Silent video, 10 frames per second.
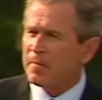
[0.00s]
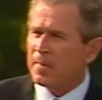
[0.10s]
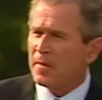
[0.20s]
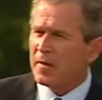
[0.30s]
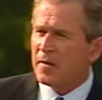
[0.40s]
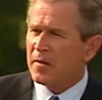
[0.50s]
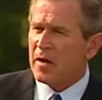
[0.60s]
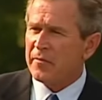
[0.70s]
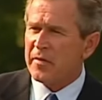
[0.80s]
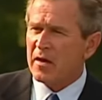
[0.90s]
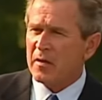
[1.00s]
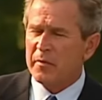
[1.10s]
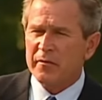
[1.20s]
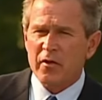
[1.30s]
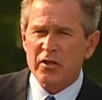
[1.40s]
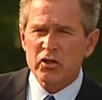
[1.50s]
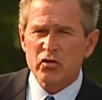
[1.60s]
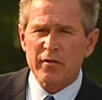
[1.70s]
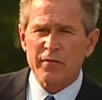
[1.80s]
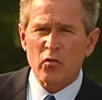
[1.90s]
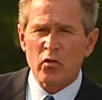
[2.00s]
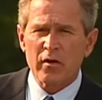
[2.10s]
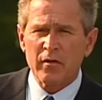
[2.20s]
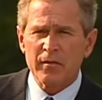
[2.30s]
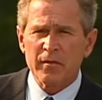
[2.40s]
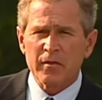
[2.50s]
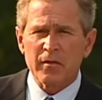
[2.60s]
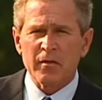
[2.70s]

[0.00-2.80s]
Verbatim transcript: Russian politicians, especially after the Caribbean crisis in